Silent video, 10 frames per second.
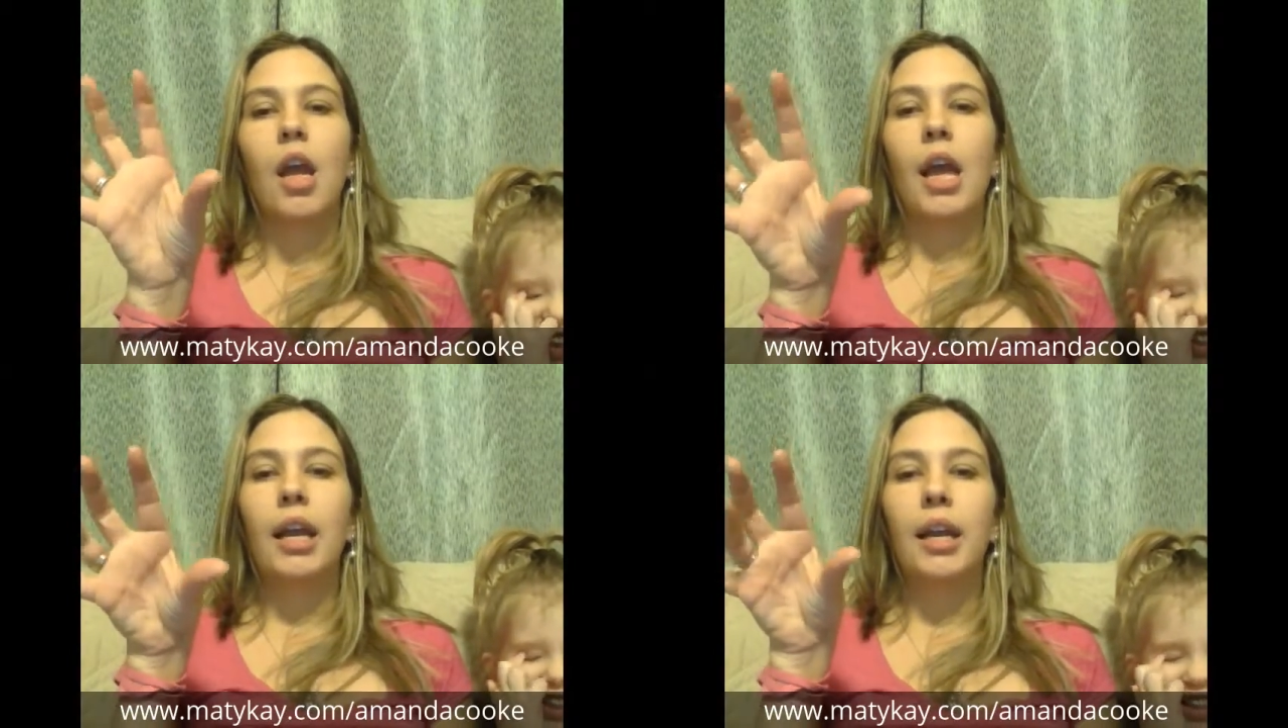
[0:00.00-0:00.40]

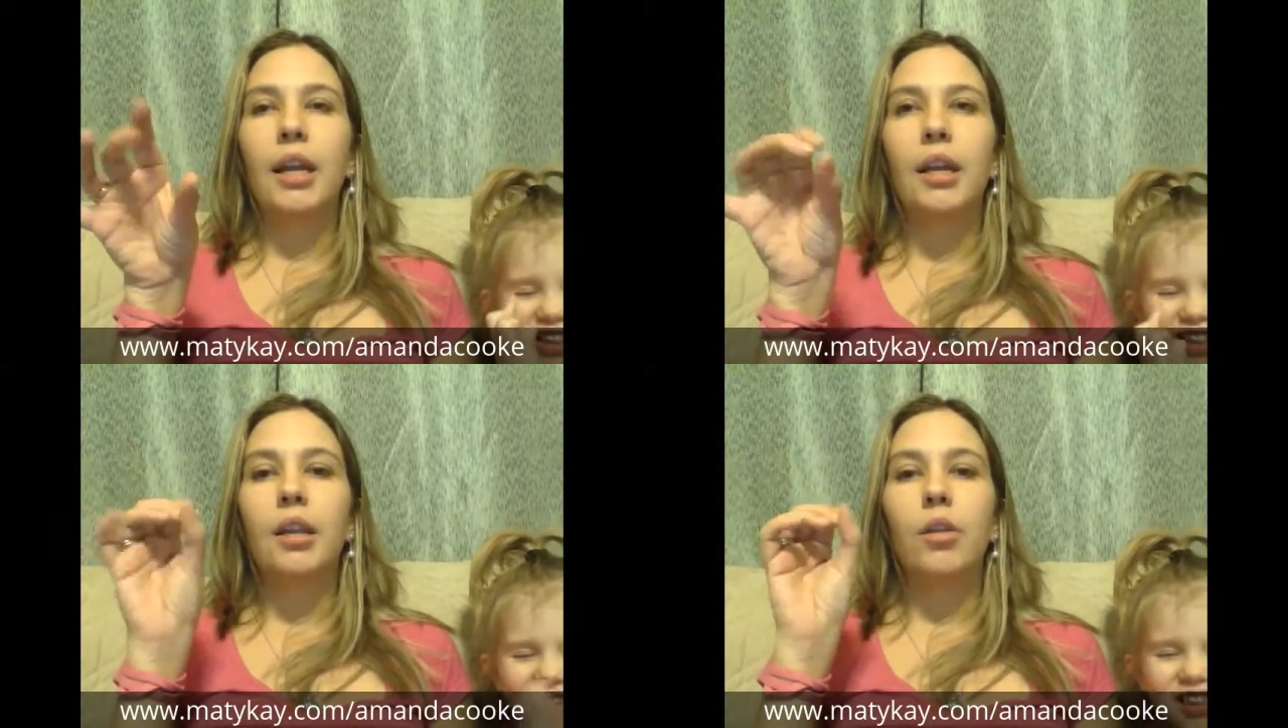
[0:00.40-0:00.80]

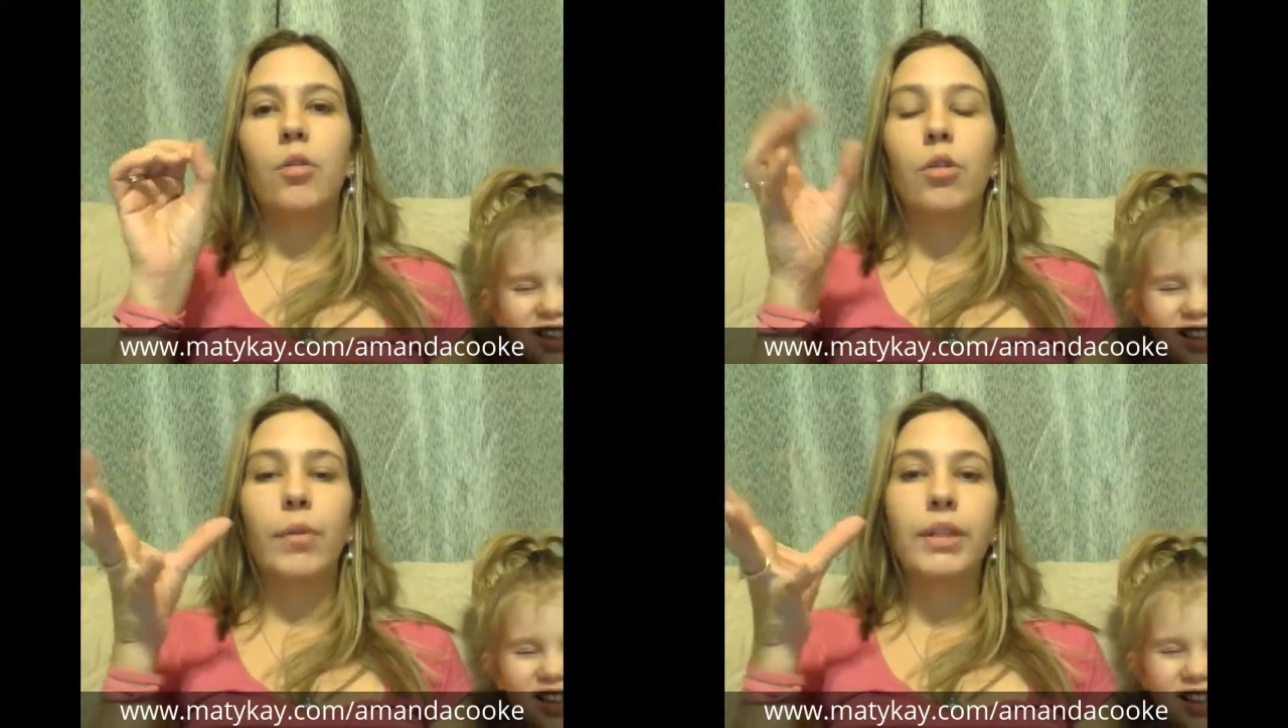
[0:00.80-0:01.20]
And
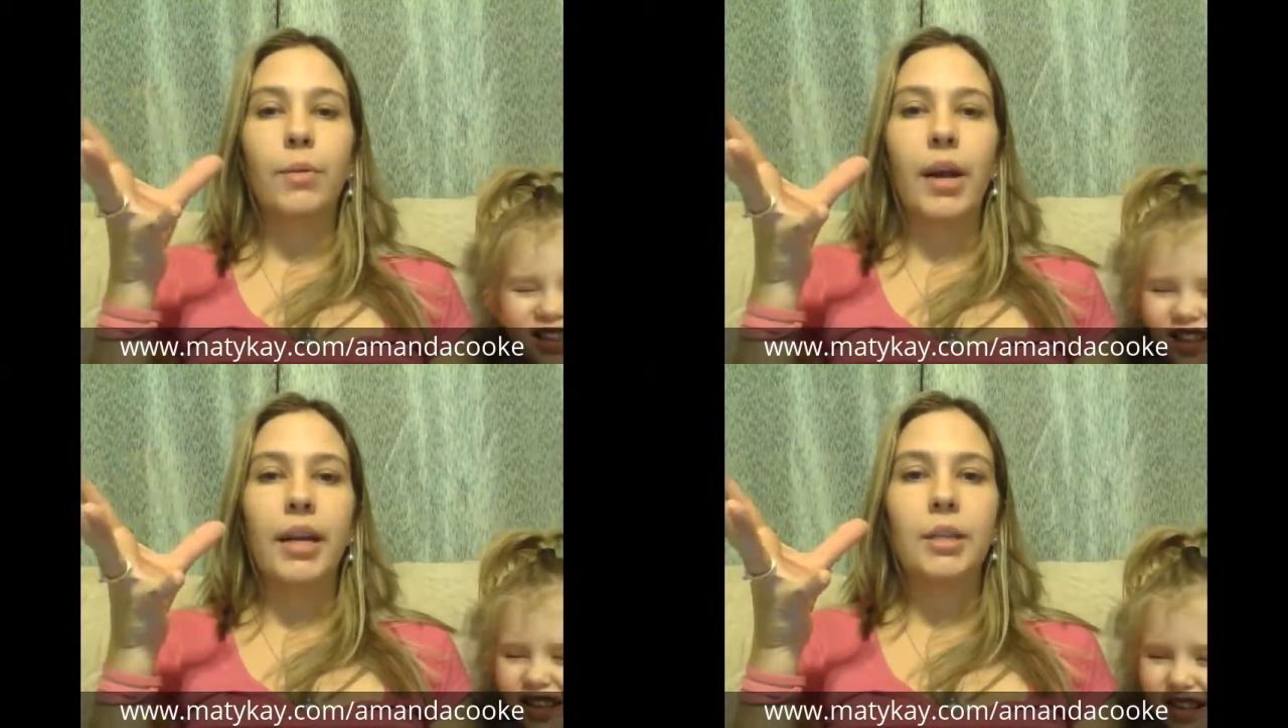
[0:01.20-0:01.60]
the reason
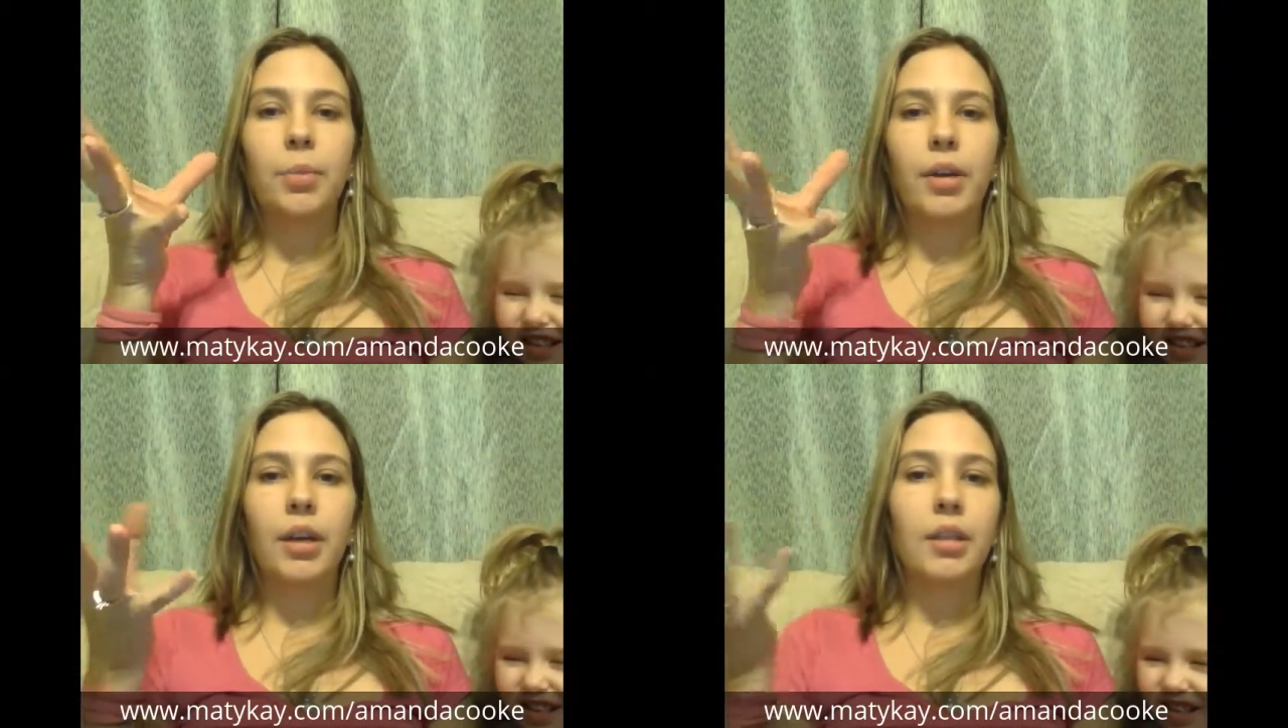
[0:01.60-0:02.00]
why is
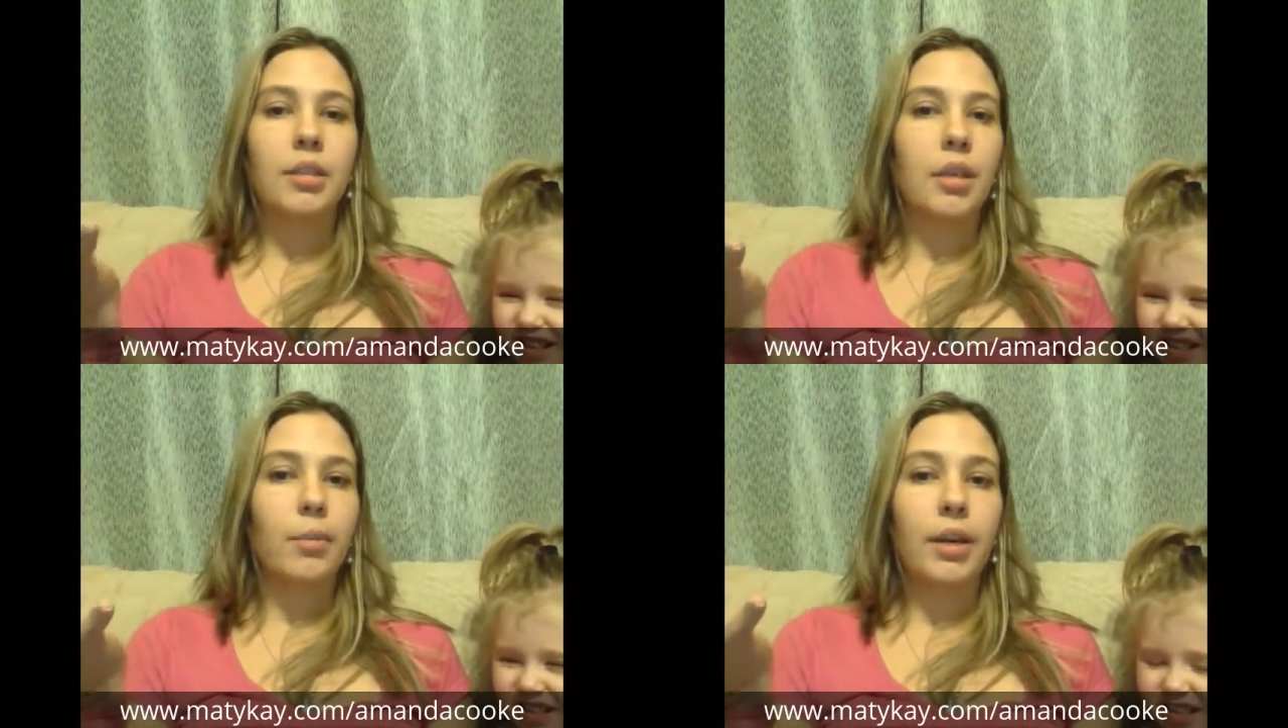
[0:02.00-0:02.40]
because
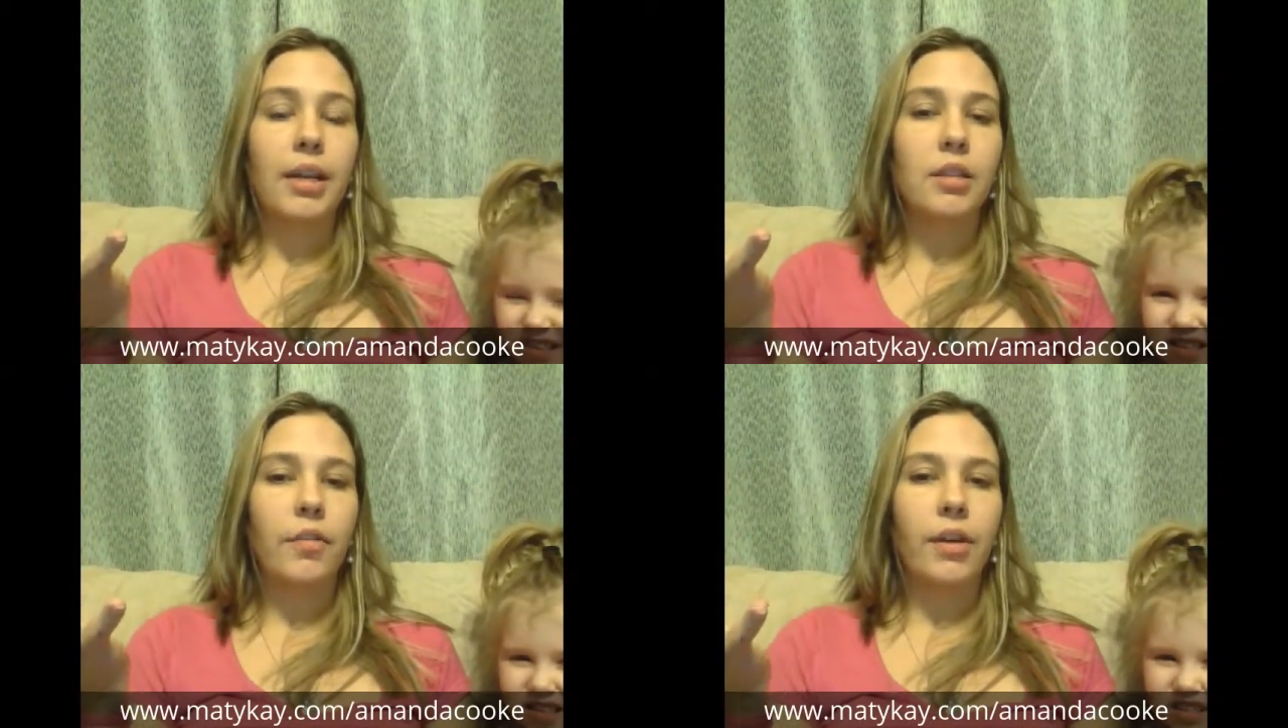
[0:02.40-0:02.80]
someone
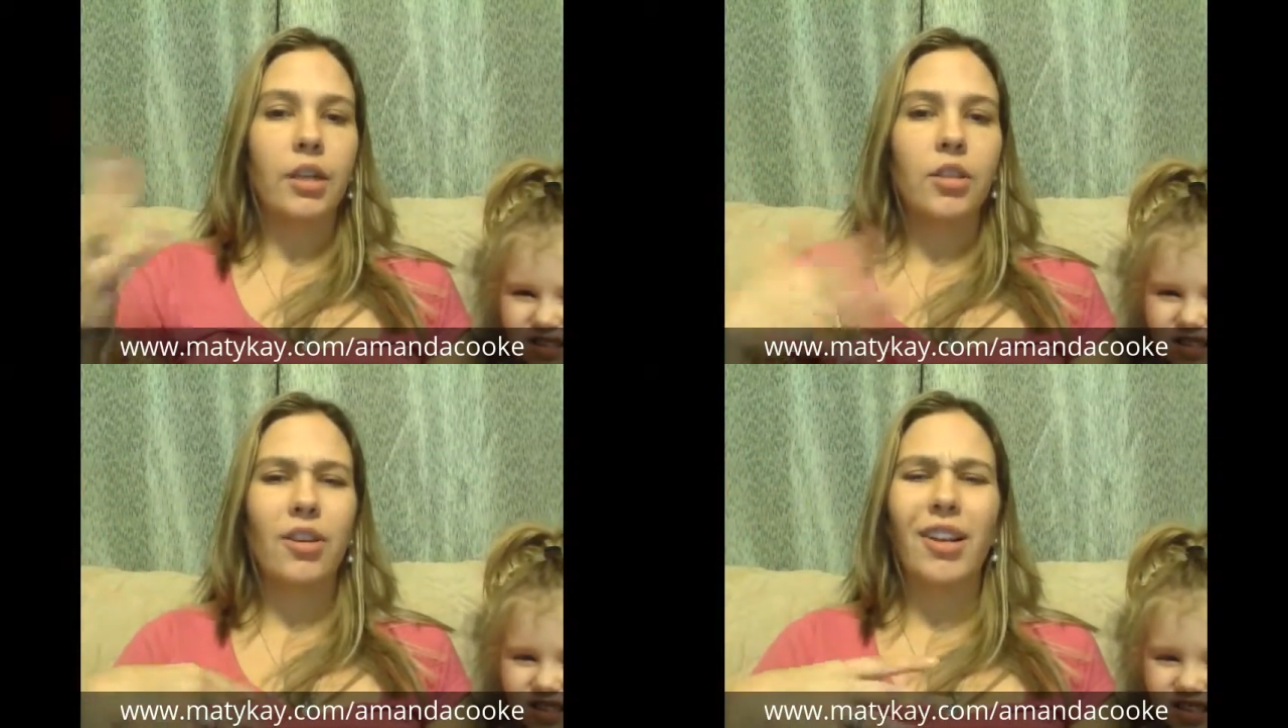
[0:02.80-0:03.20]
has their
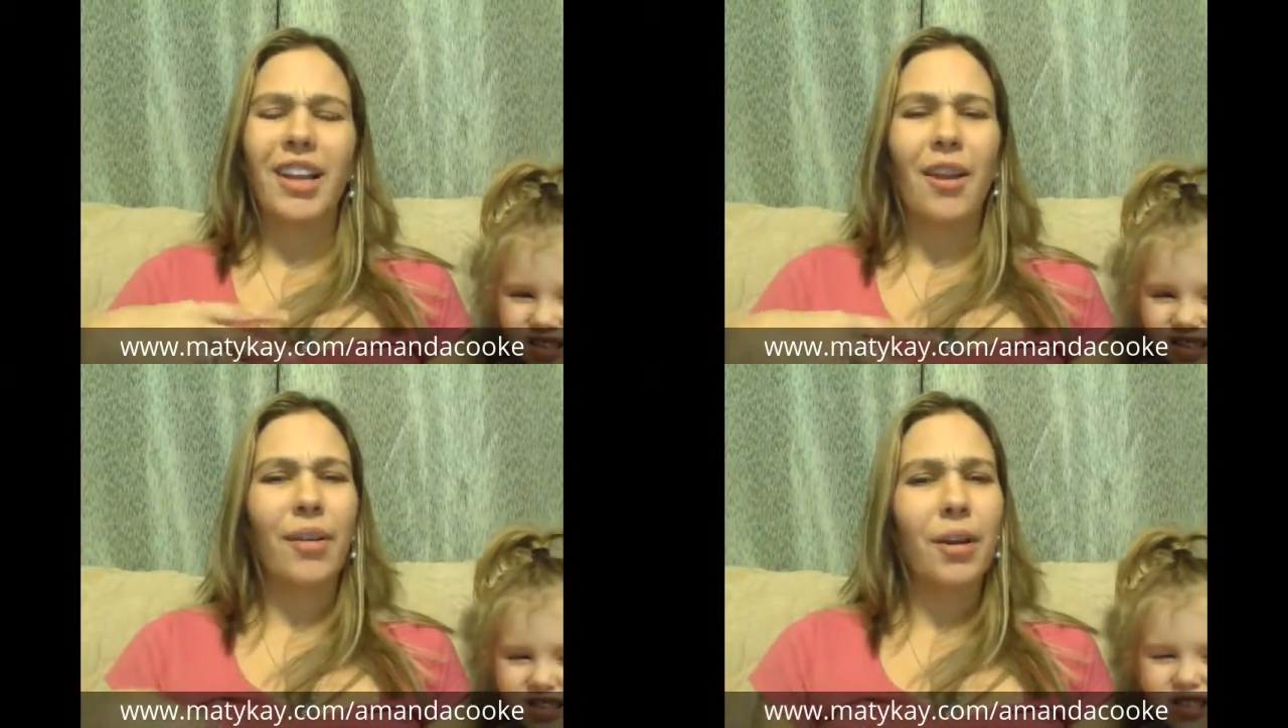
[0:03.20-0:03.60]
foundation, they're like,
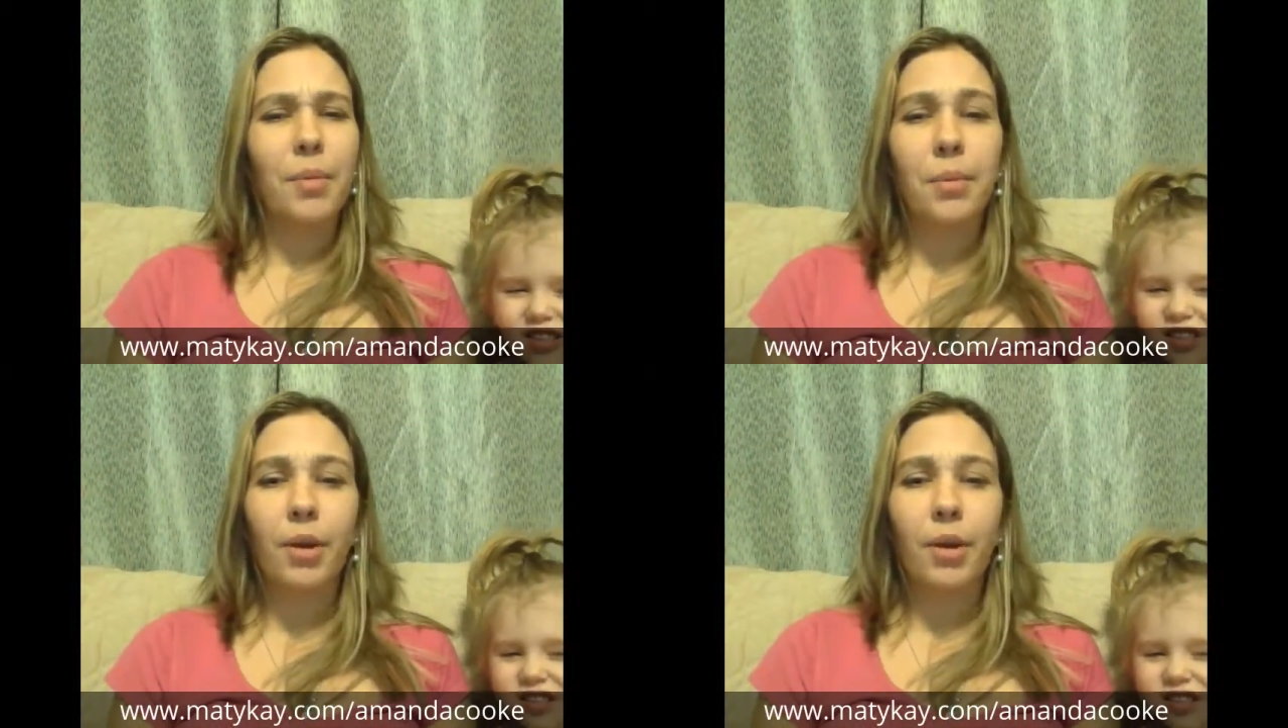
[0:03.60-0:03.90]
oh, I can't remember